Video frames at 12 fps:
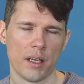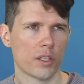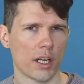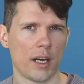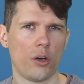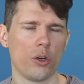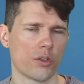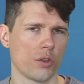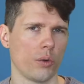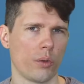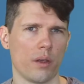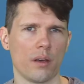which are
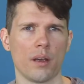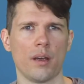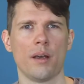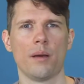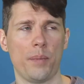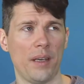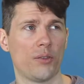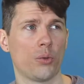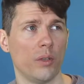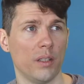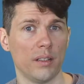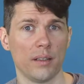also the
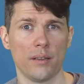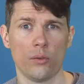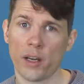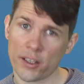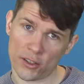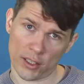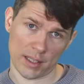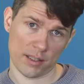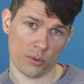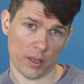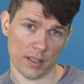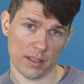perpetual regular
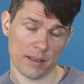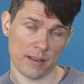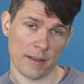strings.